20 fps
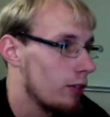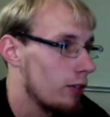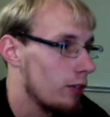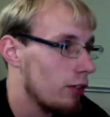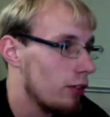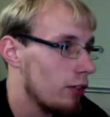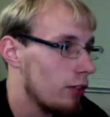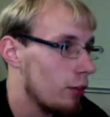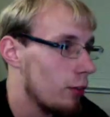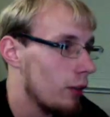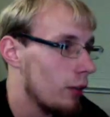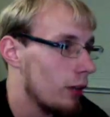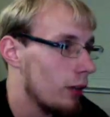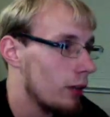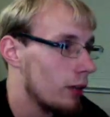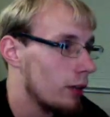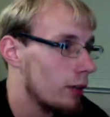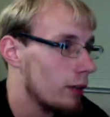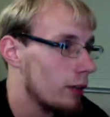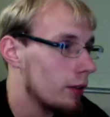This is the
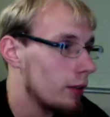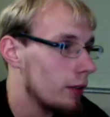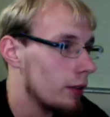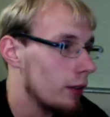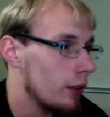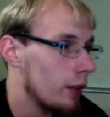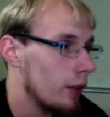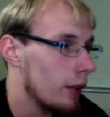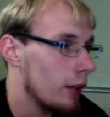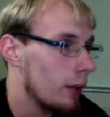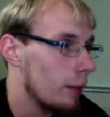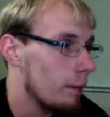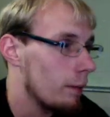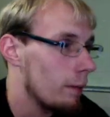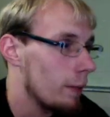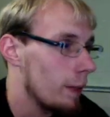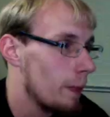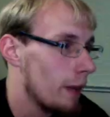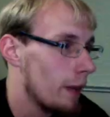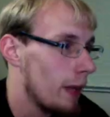one,
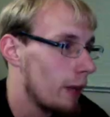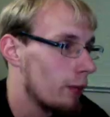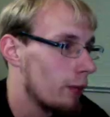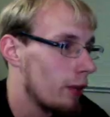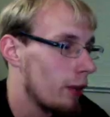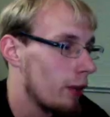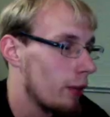the outside